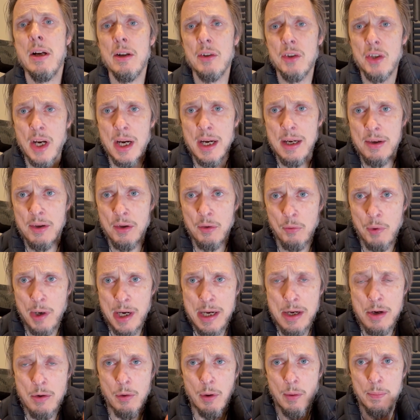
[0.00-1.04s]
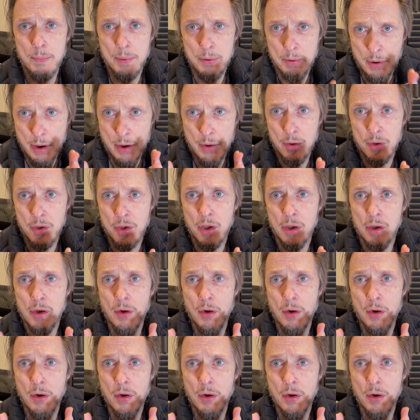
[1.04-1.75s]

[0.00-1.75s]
change the way you approach